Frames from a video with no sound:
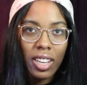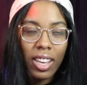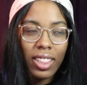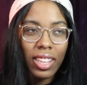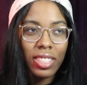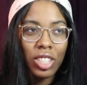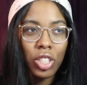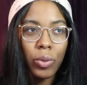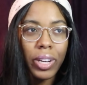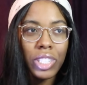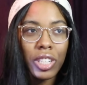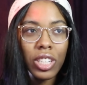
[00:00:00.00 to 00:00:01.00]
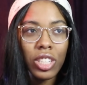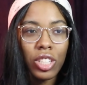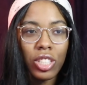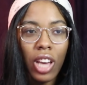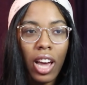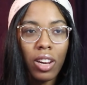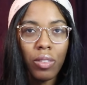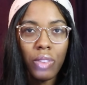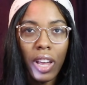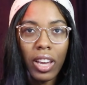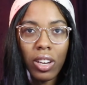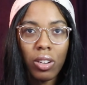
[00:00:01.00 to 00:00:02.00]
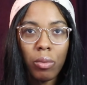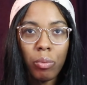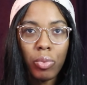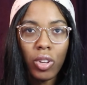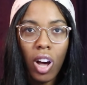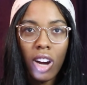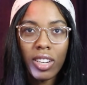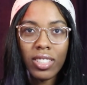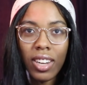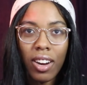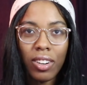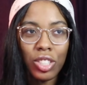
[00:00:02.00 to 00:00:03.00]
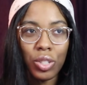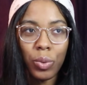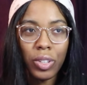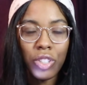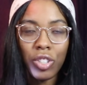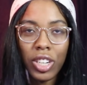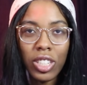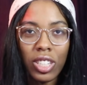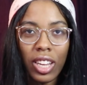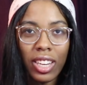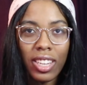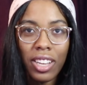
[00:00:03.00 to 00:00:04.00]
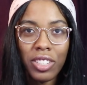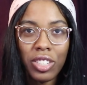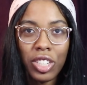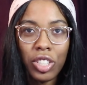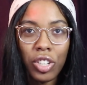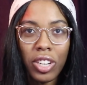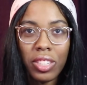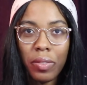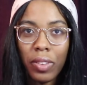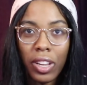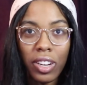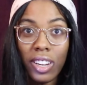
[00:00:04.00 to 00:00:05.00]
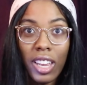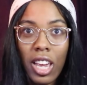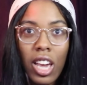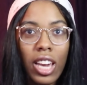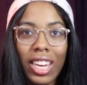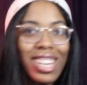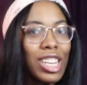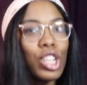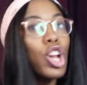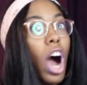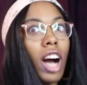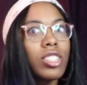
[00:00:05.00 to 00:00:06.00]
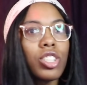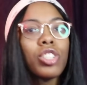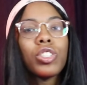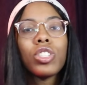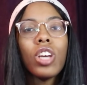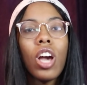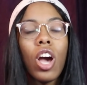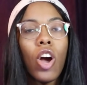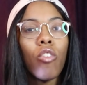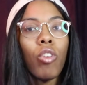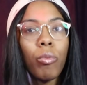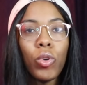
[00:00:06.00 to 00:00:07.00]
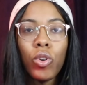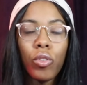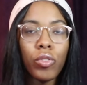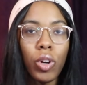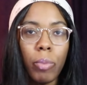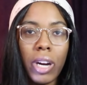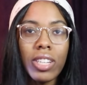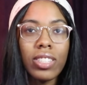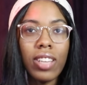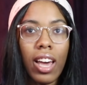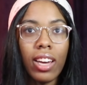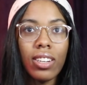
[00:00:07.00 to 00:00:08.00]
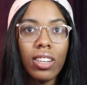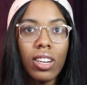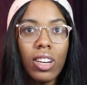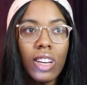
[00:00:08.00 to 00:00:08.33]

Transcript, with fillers: In that situation, he just kind of like blocked out and just went straight to like, yes, teacher, as if like he did not just remove your buddy's head.